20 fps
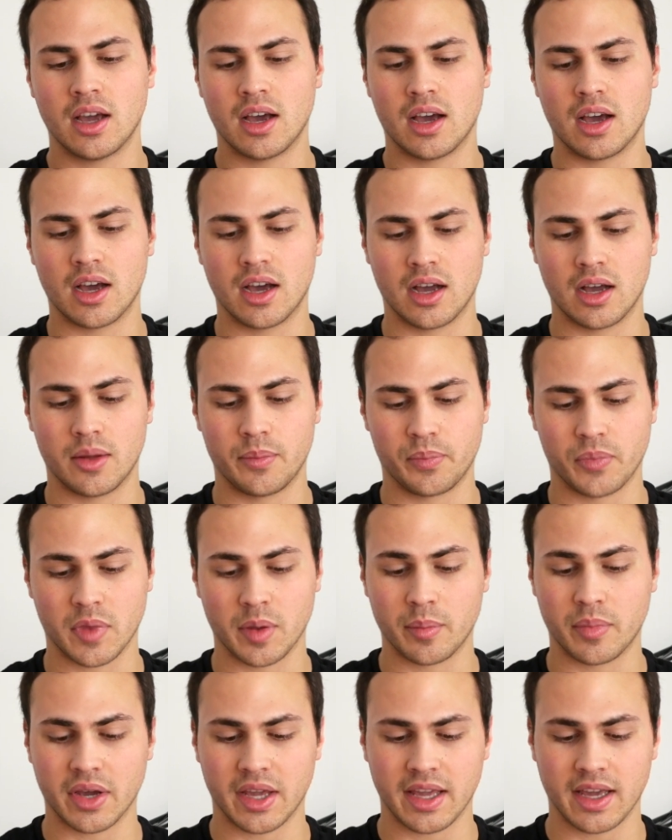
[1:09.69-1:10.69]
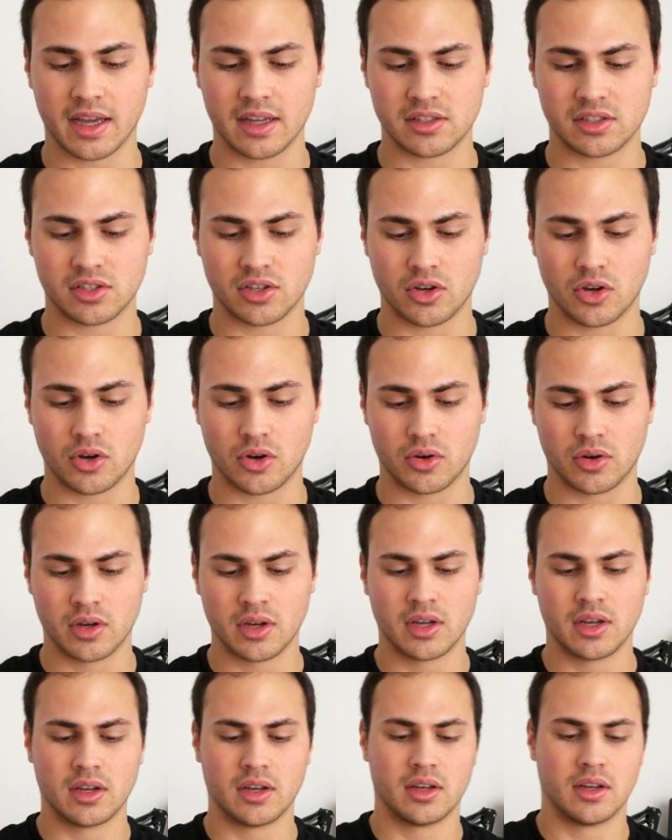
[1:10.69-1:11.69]
But yeah, so
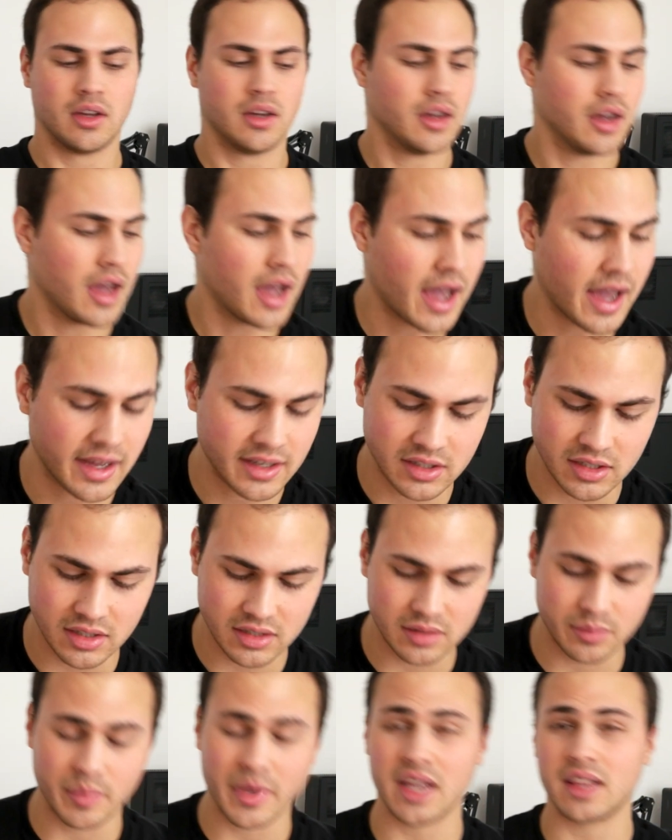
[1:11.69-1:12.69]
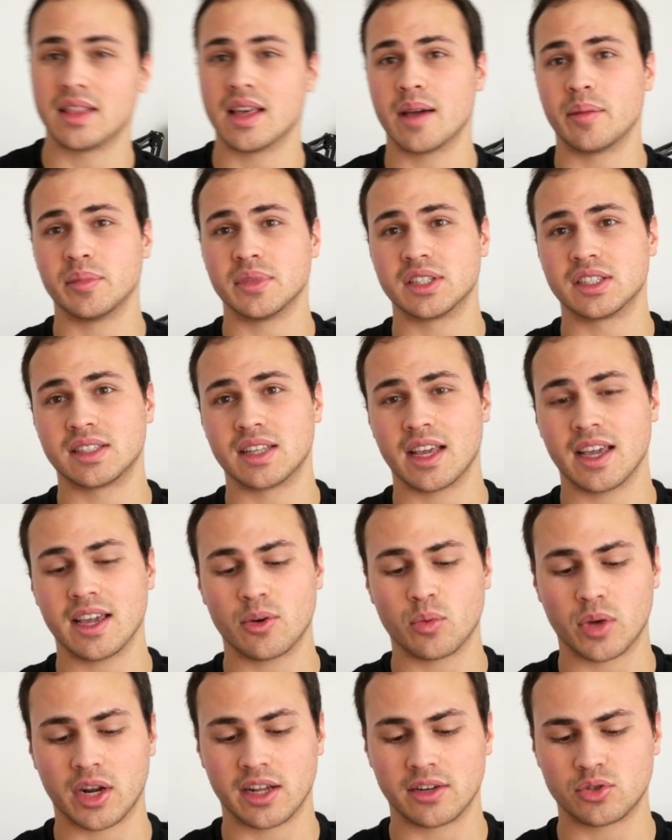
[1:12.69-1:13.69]
I just made that mistake
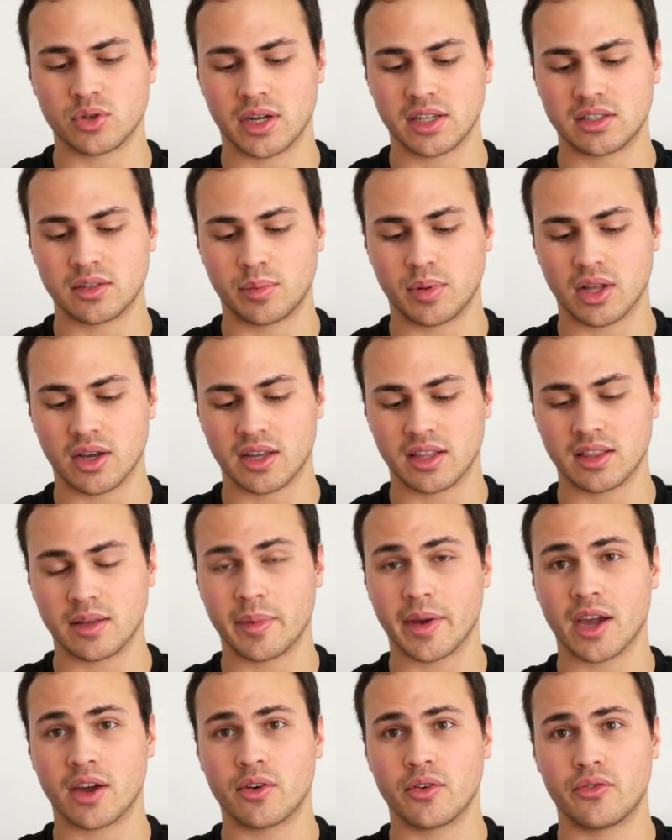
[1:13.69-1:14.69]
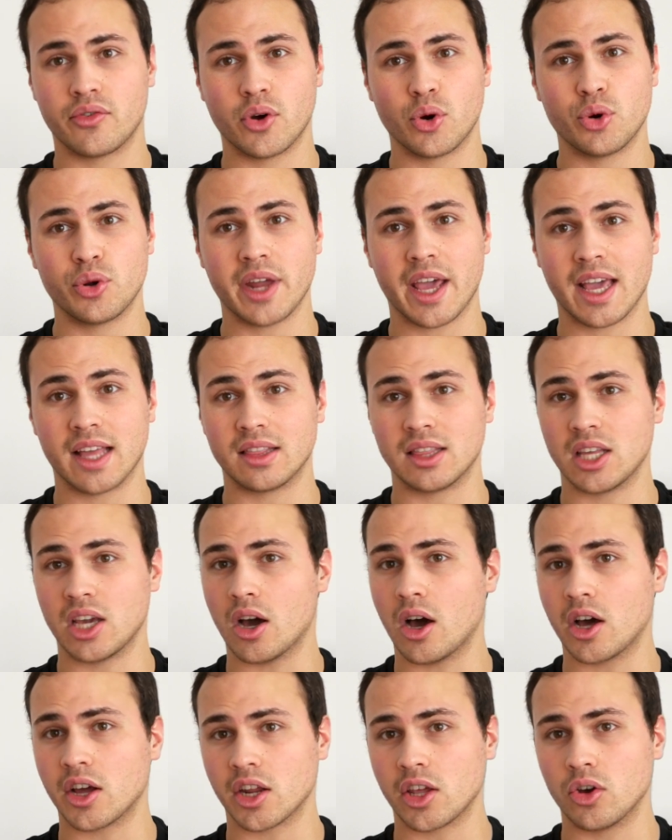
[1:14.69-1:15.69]
when I tried to plug in the microphone and the
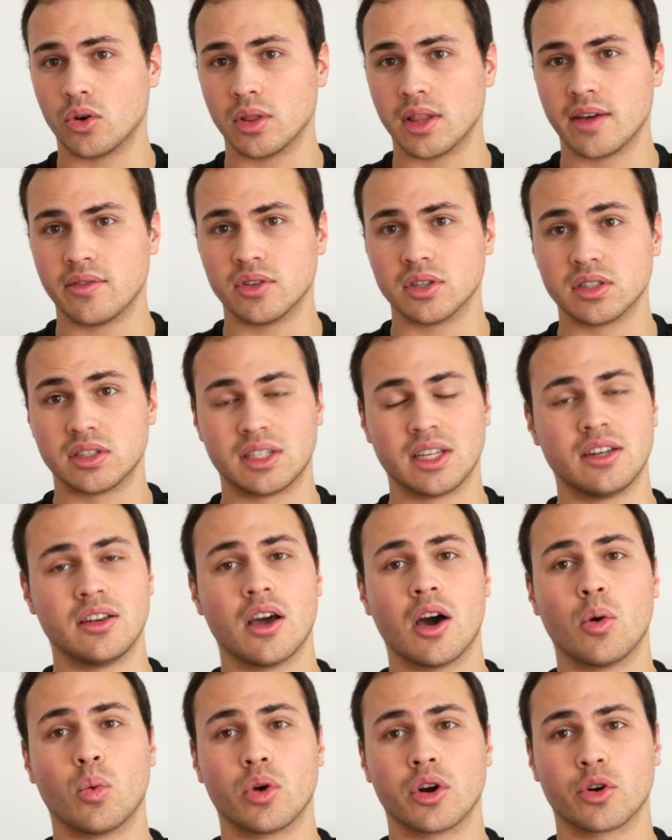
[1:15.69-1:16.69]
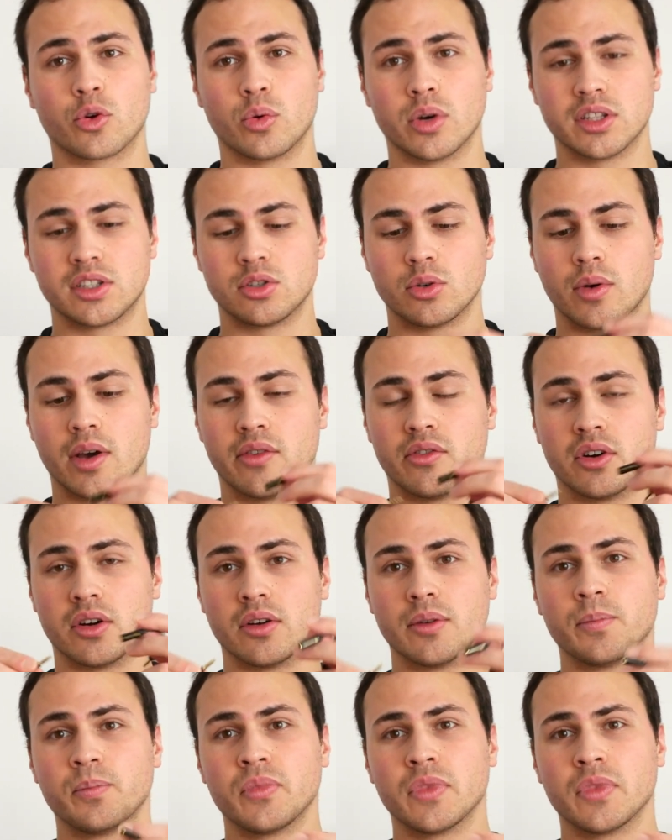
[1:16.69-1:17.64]
audio levels did not work whatsoever.